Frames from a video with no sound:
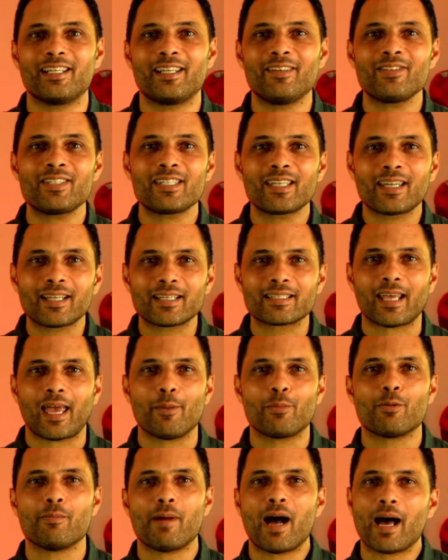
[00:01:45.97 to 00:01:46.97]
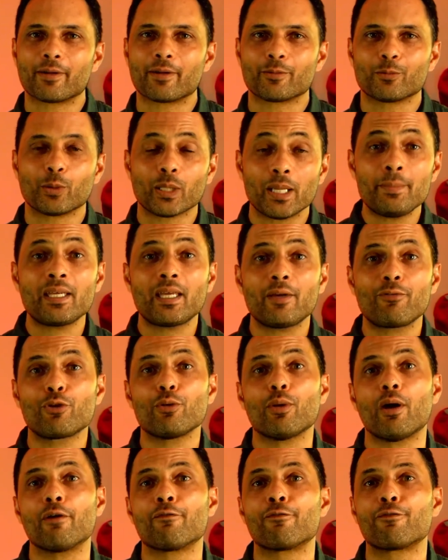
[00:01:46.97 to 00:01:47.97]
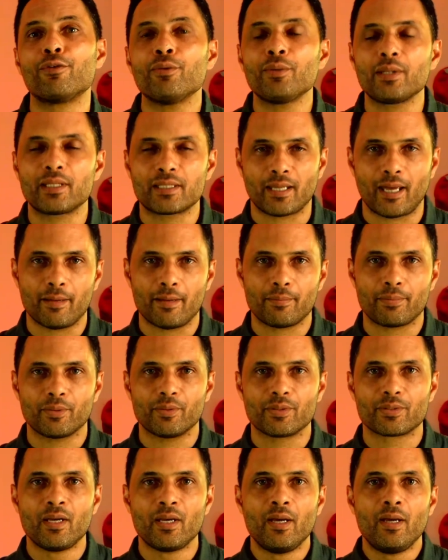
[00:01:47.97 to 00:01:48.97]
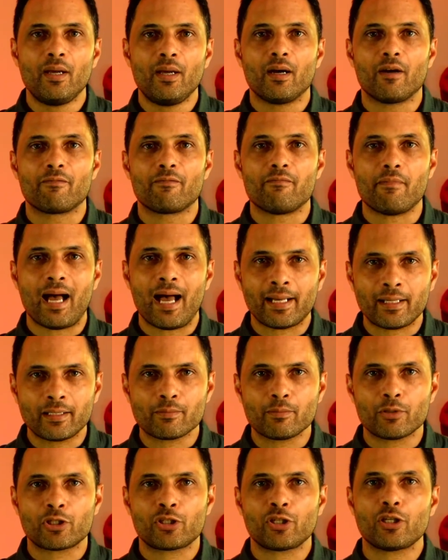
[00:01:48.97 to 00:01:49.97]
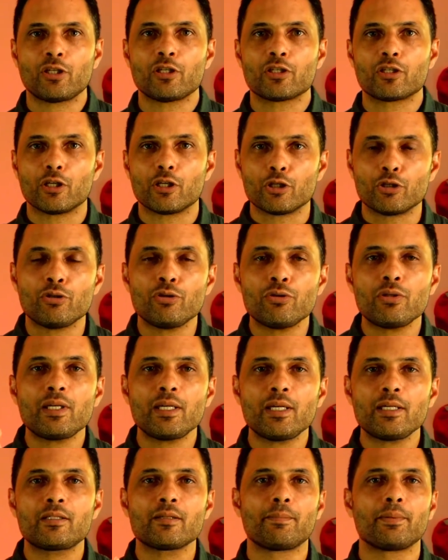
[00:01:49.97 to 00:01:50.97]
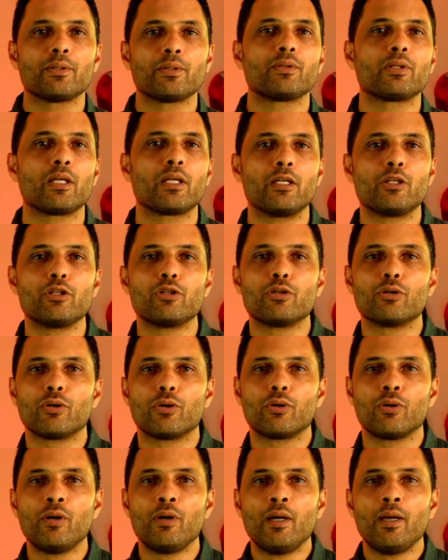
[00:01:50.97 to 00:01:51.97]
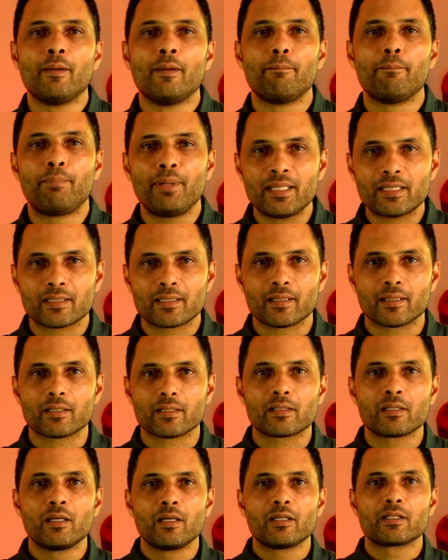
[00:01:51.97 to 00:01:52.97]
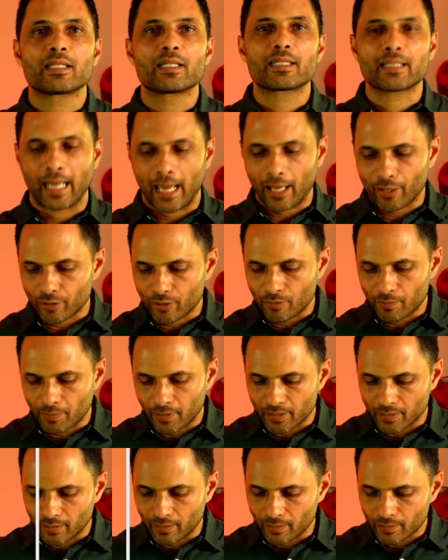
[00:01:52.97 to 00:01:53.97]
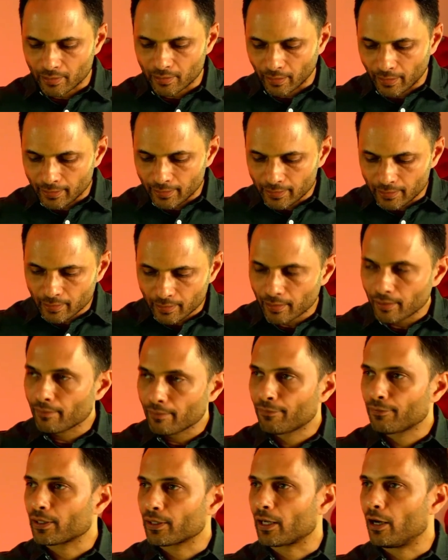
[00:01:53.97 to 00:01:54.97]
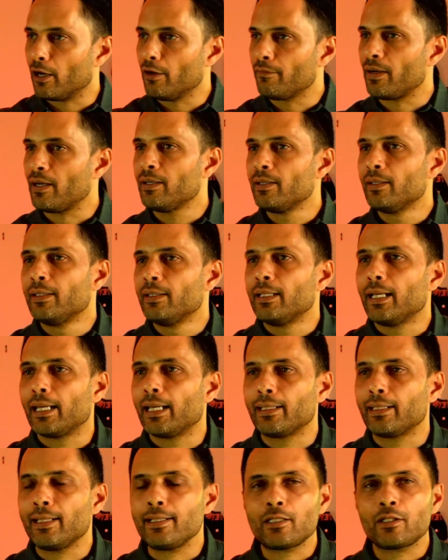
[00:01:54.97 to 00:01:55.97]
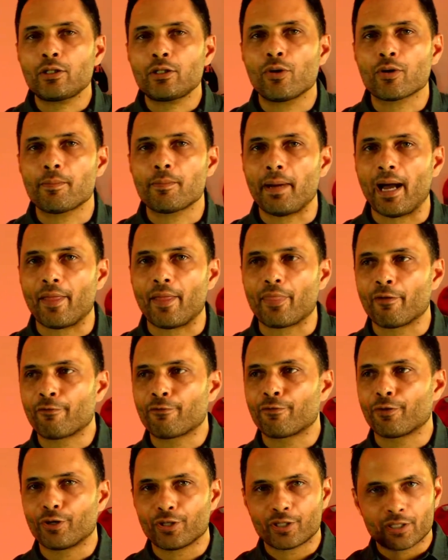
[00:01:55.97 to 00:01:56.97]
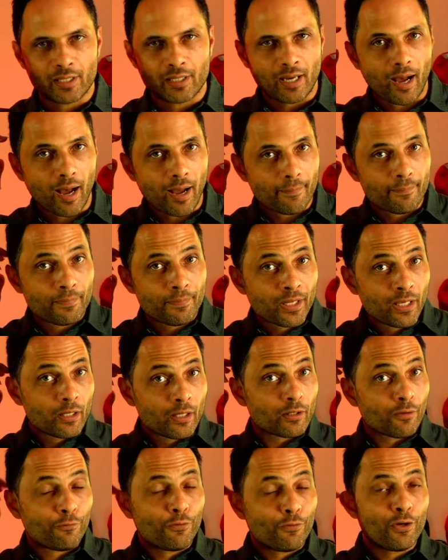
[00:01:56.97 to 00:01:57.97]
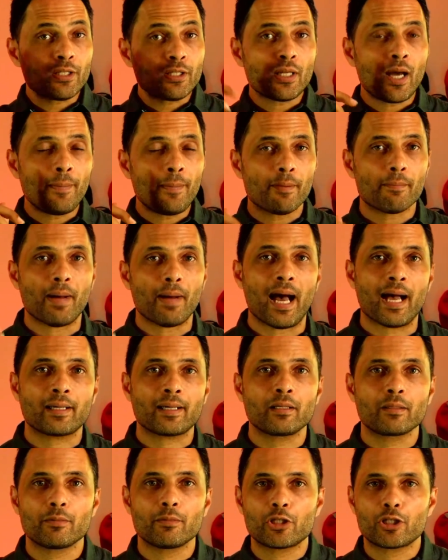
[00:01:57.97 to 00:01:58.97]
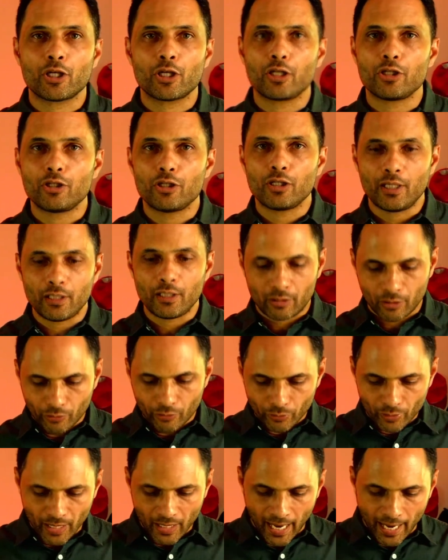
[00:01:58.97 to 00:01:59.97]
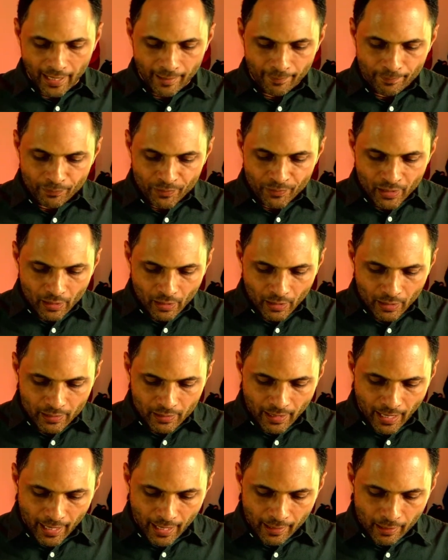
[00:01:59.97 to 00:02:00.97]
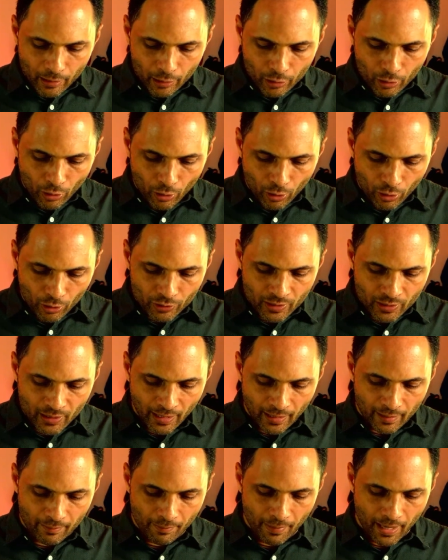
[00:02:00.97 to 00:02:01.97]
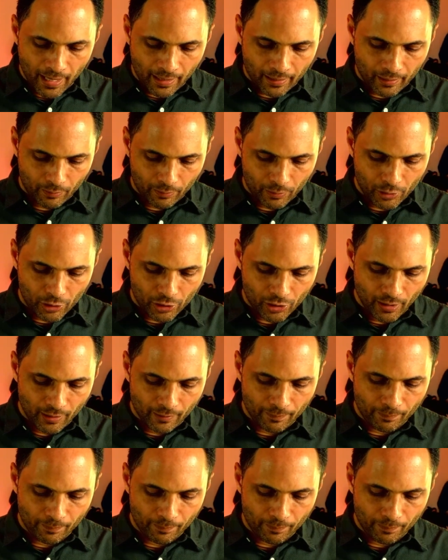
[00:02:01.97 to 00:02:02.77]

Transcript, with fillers: Give us an example, Marlon. Well, let me give you a few examples of marketing machines that you need to build in your business to scale your business. So, let's flick over and let's talk about the first type. The first type of marketing machine you need to create is a content marketing machine.